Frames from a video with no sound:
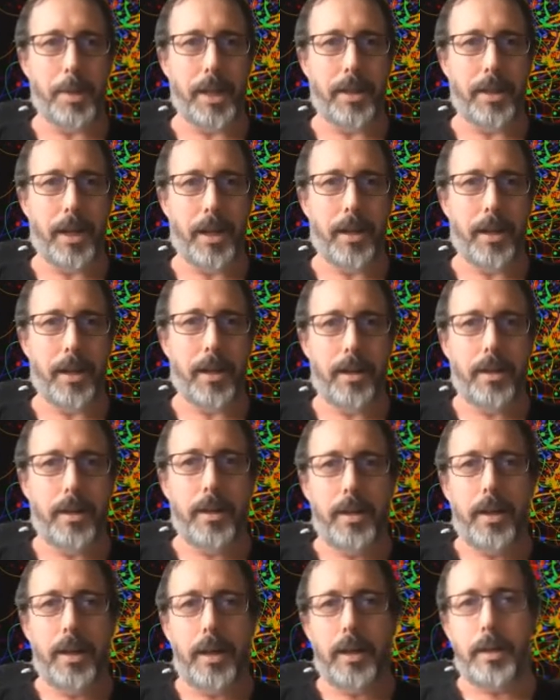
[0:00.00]
that.
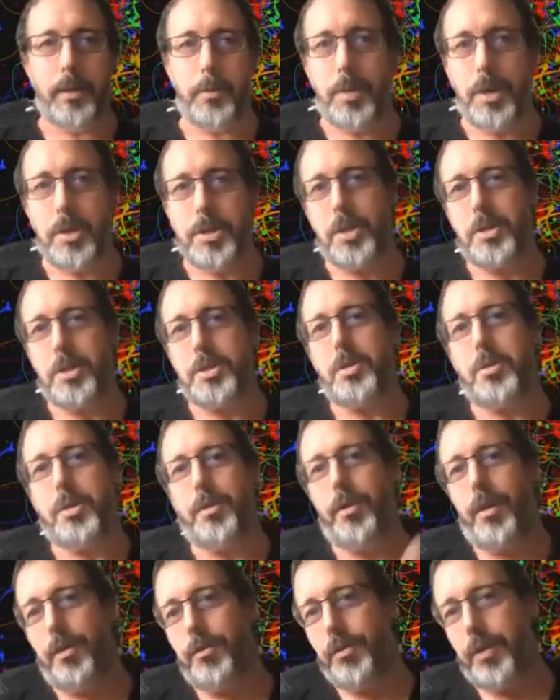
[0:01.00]
There's also
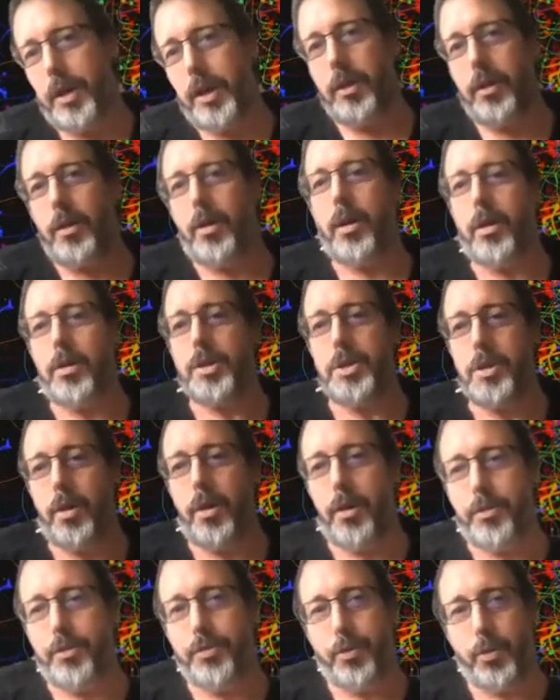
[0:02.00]
a very large,
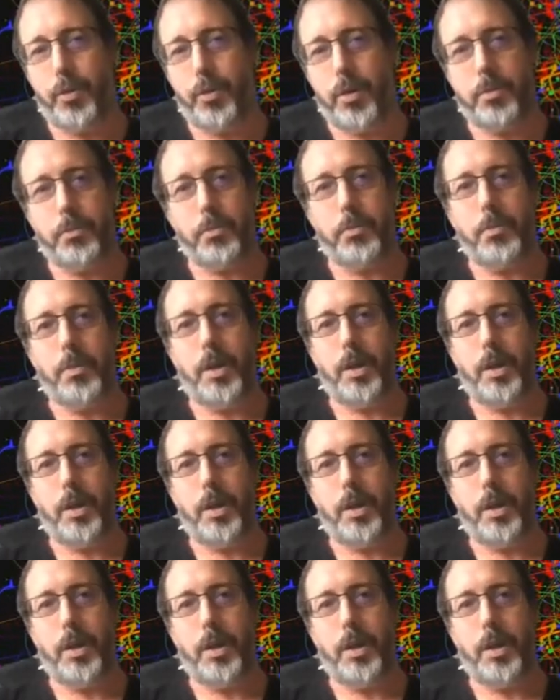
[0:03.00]
long form